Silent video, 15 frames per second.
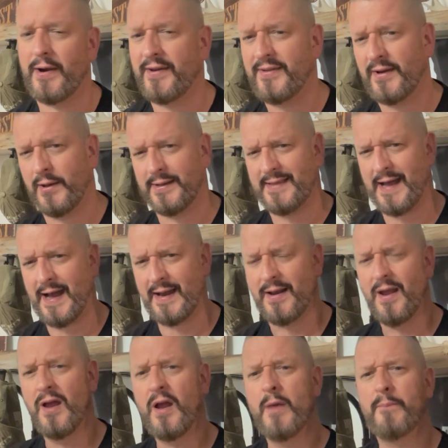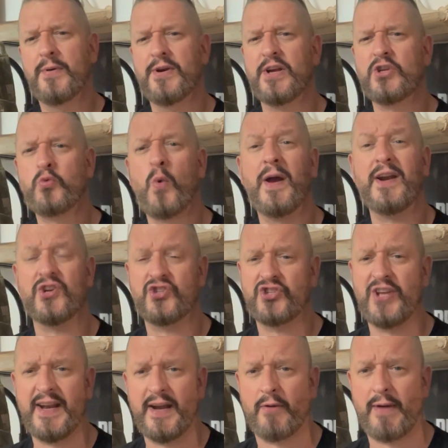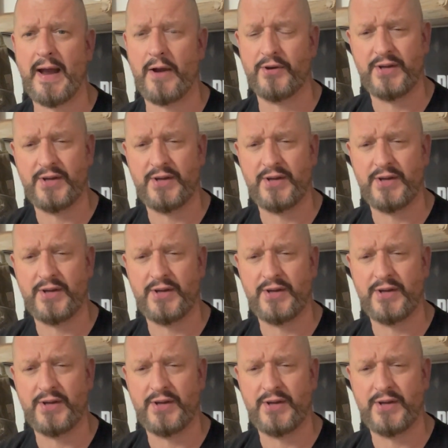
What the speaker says: anything like that, but just while you're sitting around.